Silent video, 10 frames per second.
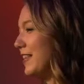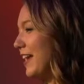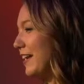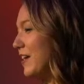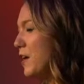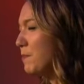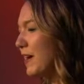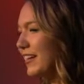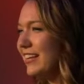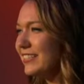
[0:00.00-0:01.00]
and then.
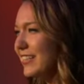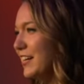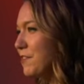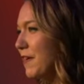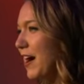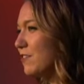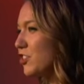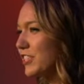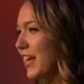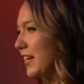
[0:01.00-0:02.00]
But is sitting around
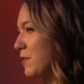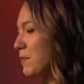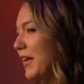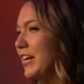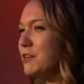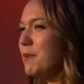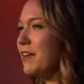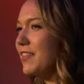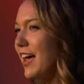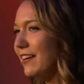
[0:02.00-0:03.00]
just like complaining
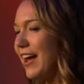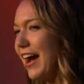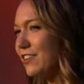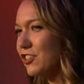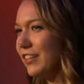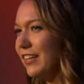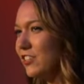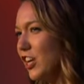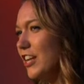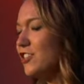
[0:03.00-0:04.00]
about that actually
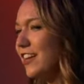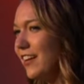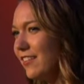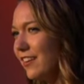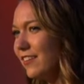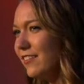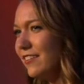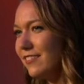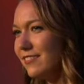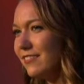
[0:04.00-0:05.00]
changing anything?
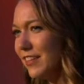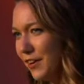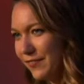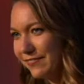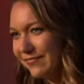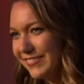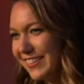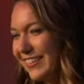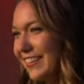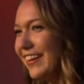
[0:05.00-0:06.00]
No,
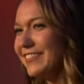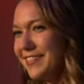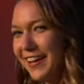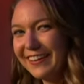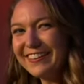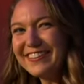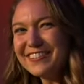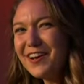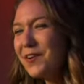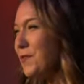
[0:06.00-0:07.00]
it's not.
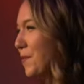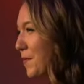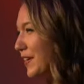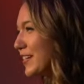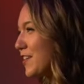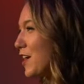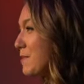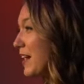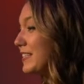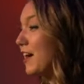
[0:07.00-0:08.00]
So, what we're gonna talk
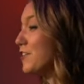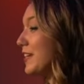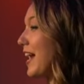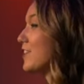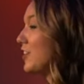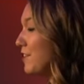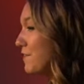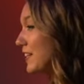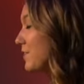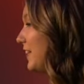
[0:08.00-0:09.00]
about is how you can actually
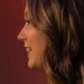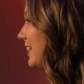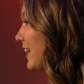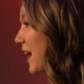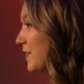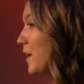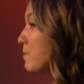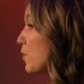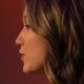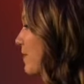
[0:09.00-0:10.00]
effectively get out there,
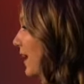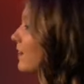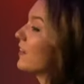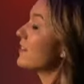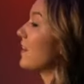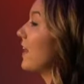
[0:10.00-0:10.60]
push back against the